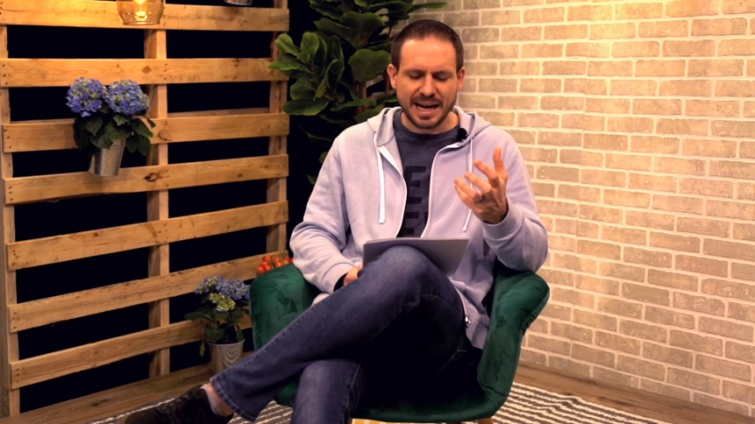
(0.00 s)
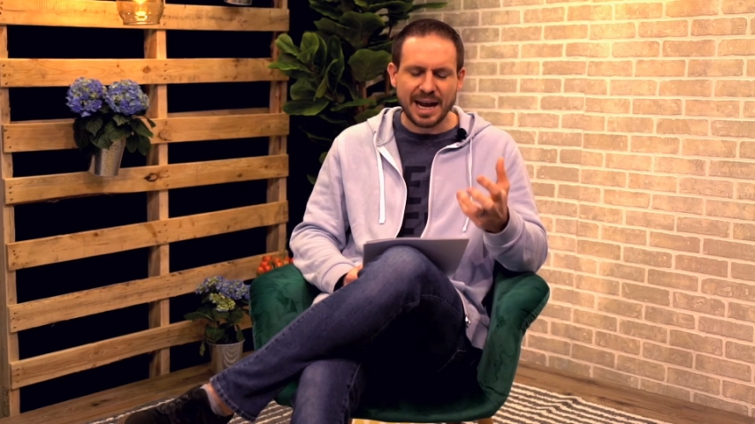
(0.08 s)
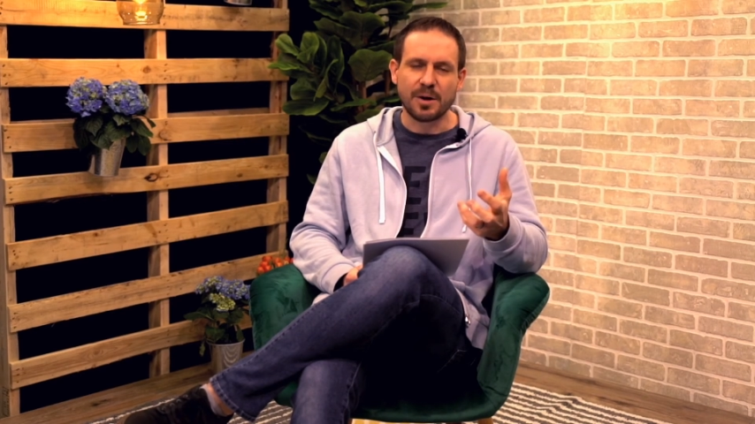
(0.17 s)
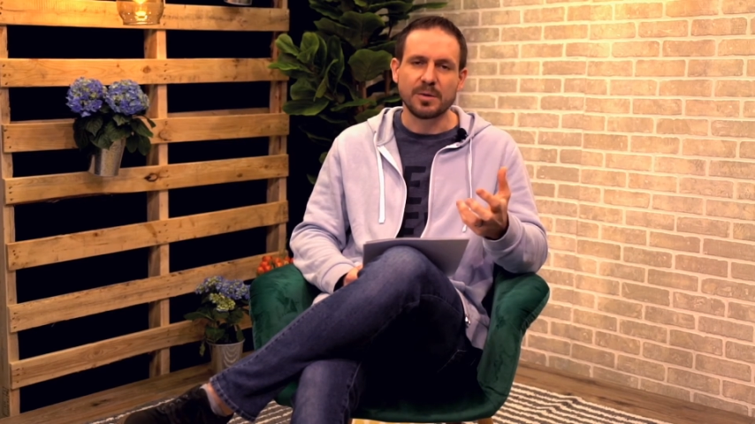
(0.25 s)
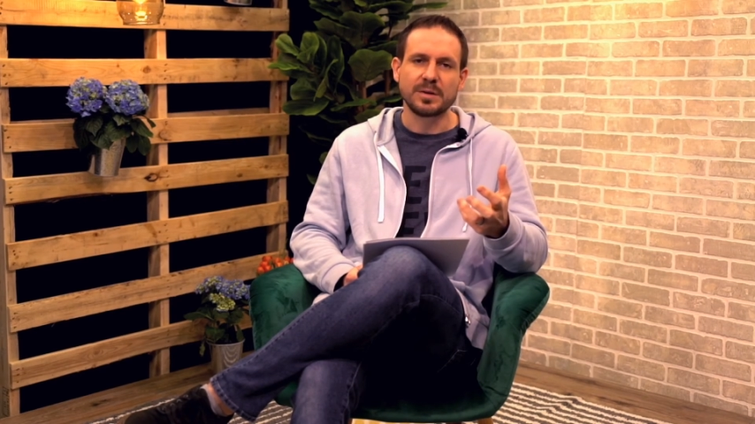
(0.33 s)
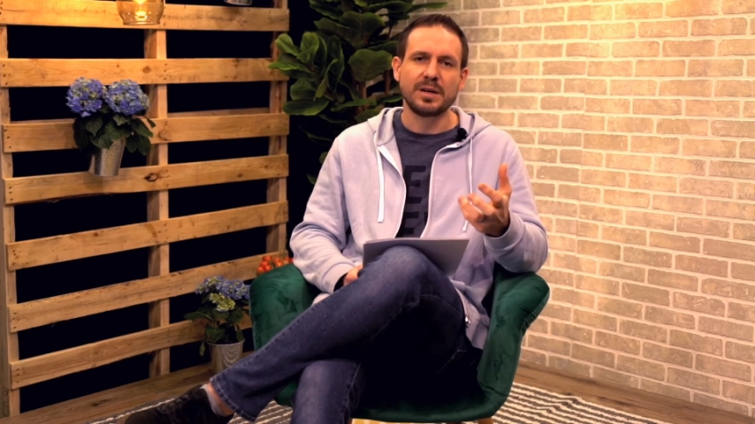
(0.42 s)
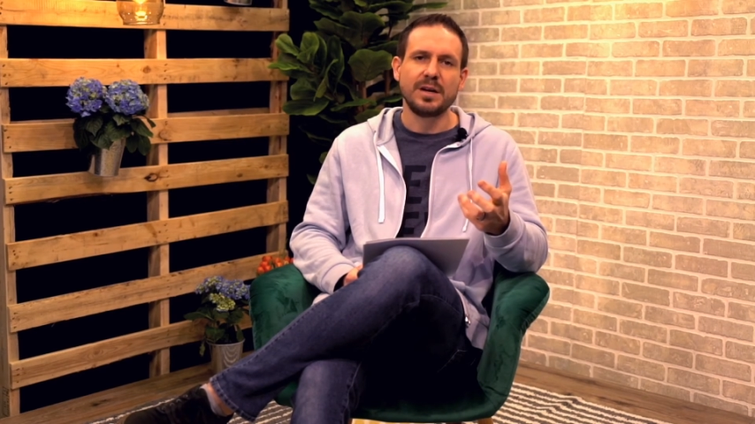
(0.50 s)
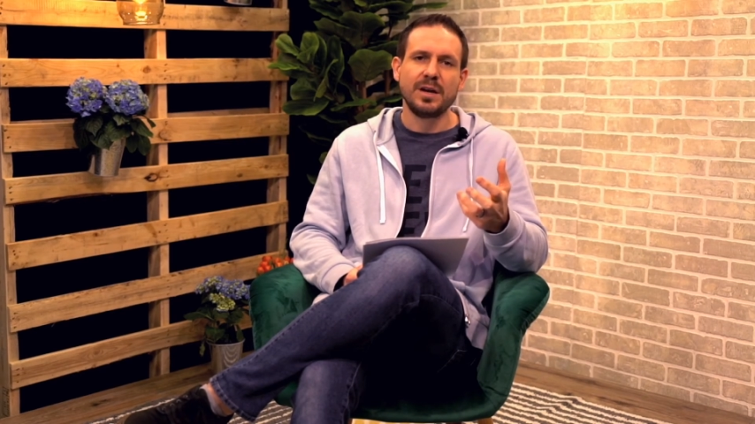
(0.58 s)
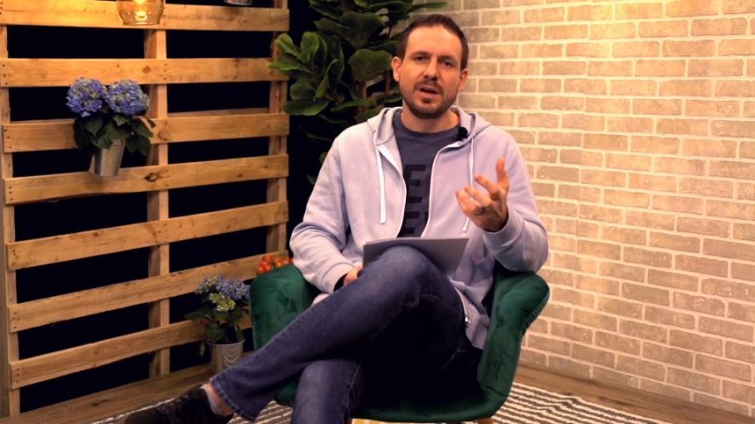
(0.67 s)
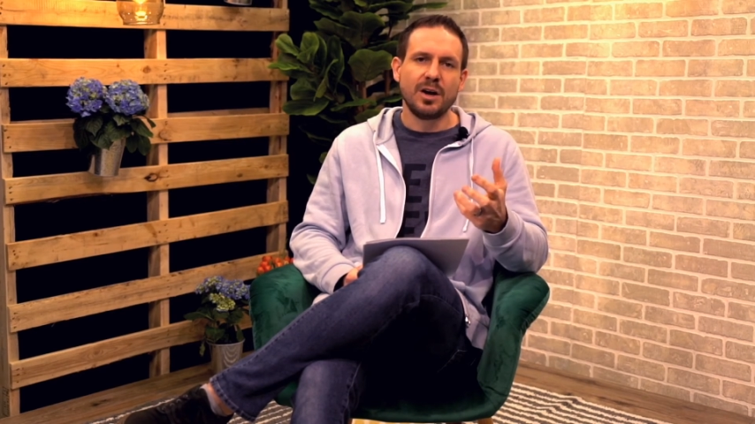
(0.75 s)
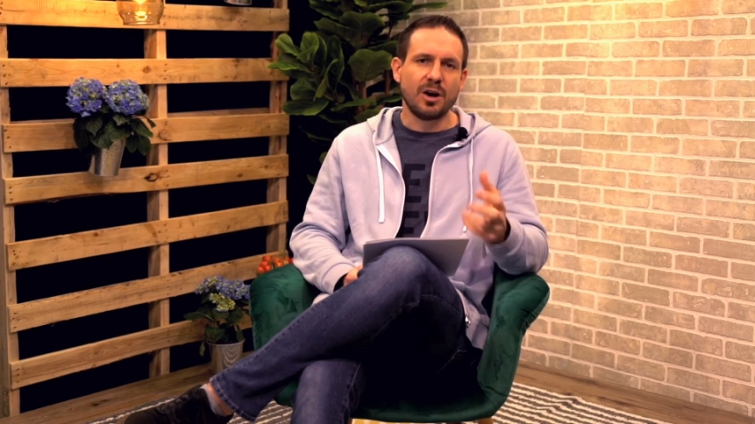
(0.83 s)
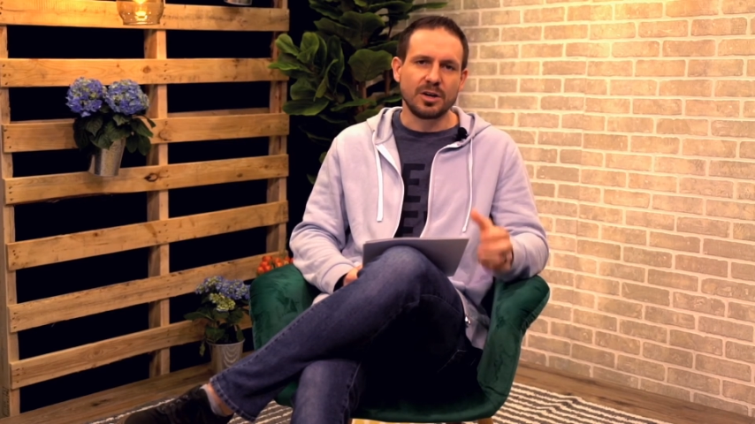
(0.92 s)
out
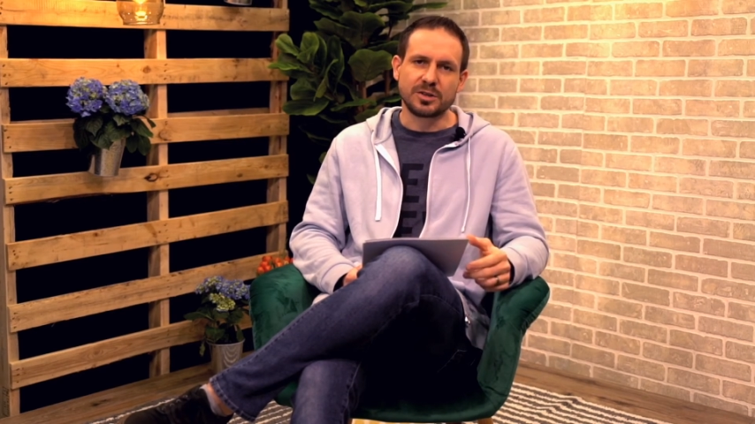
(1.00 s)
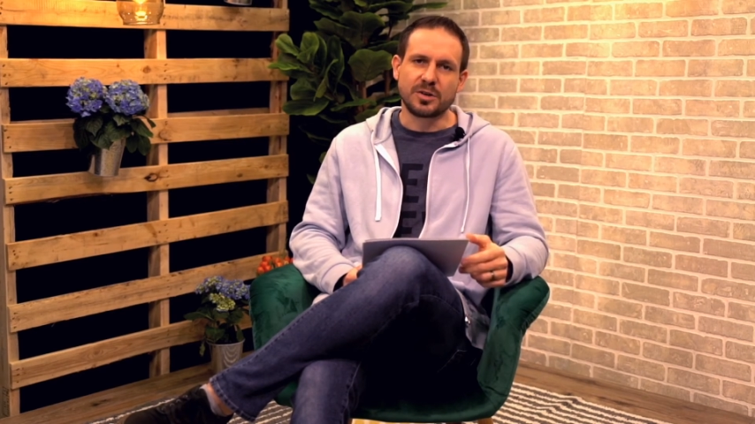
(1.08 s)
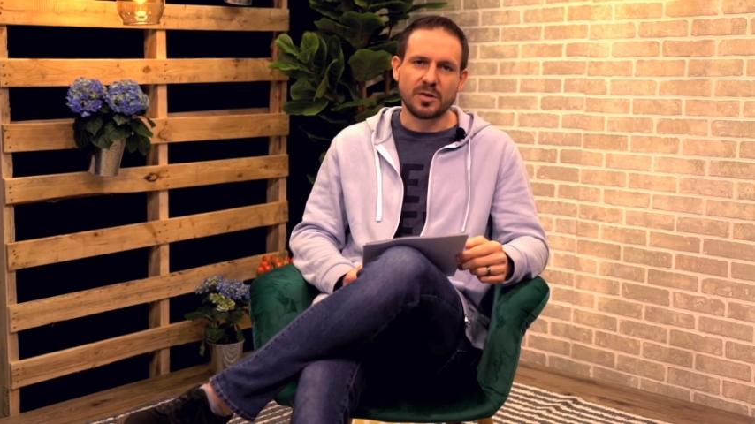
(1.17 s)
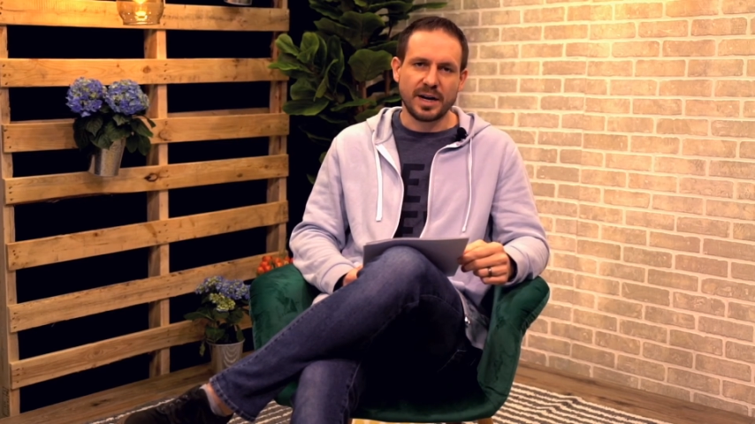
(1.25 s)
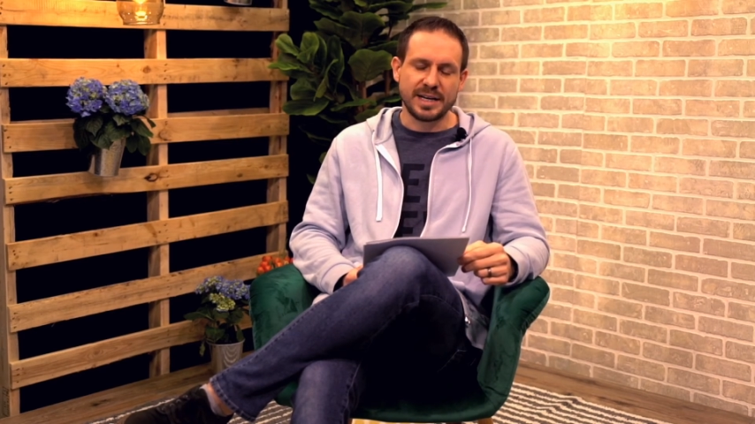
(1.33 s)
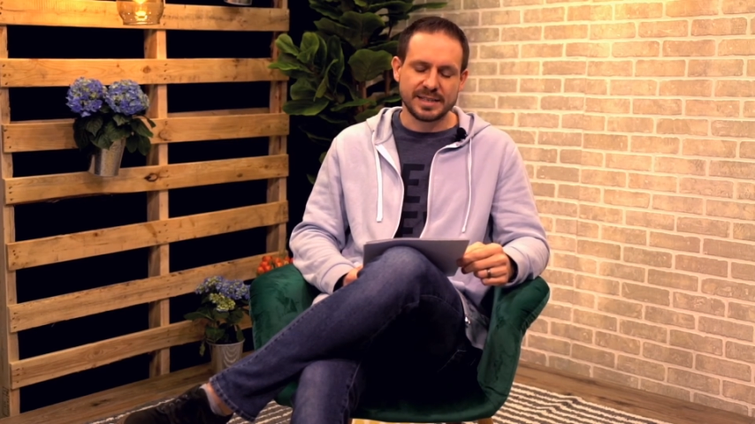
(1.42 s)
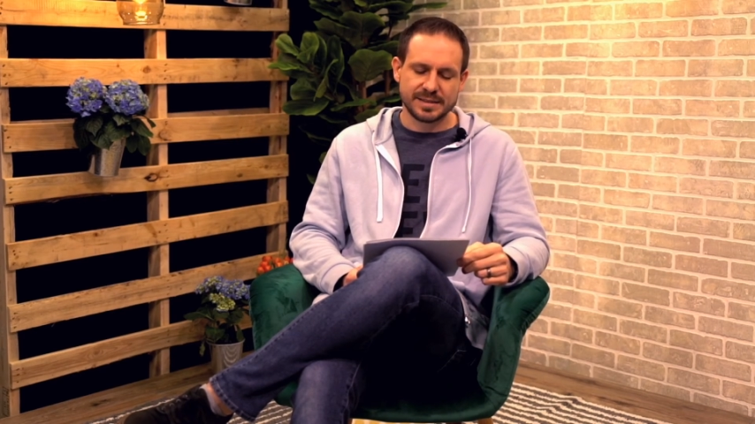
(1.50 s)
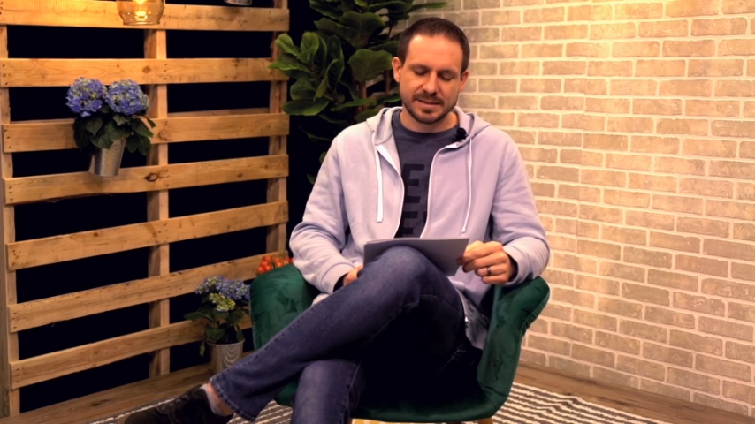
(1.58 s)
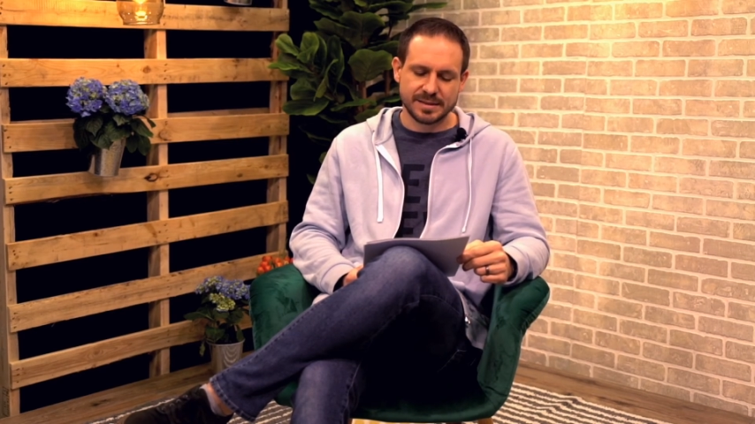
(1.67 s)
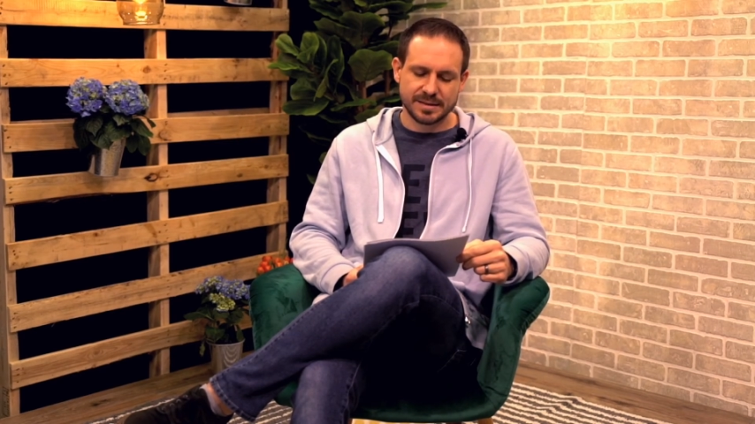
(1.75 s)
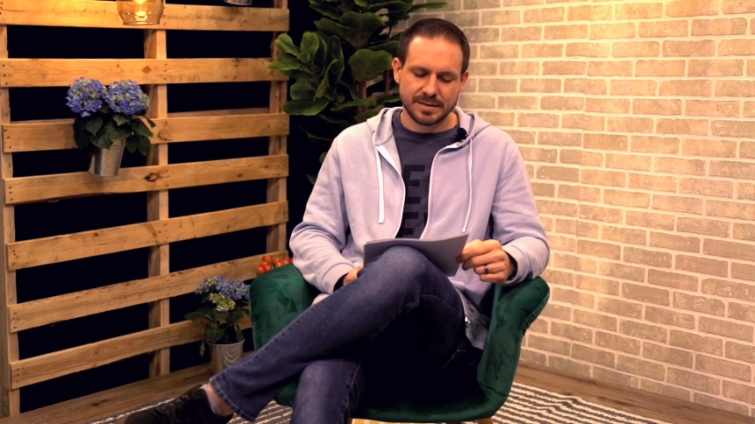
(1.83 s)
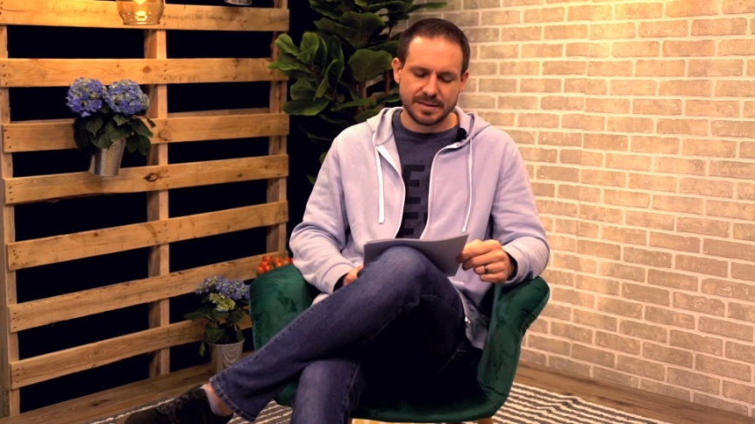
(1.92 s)
on Christ.